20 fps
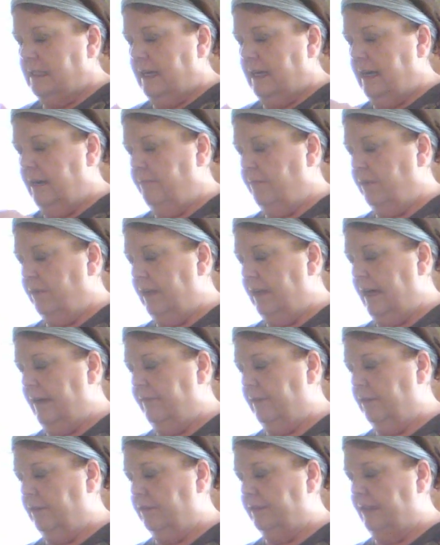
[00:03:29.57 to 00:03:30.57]
I'm really
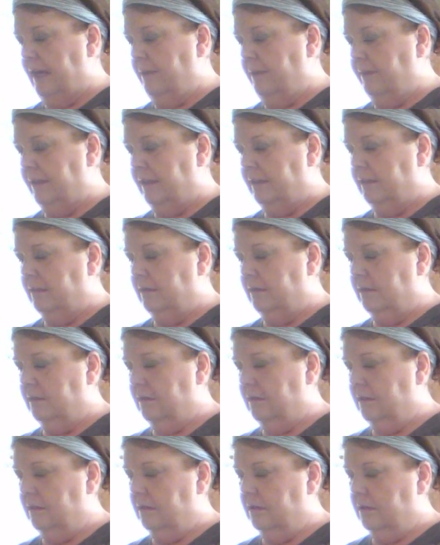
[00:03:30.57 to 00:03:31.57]
having a good time with it.
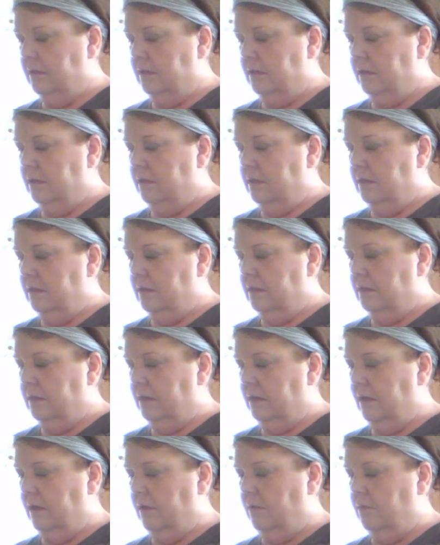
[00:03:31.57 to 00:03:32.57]

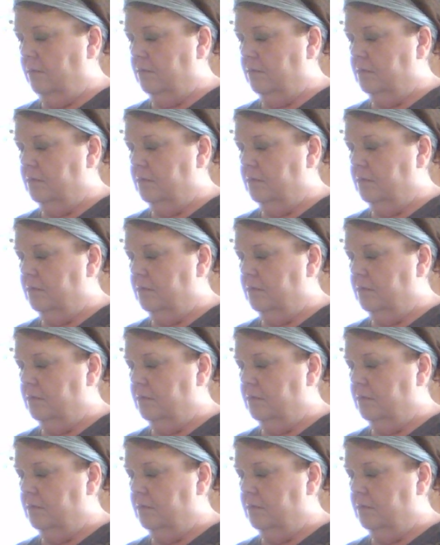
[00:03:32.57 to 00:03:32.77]
Oh.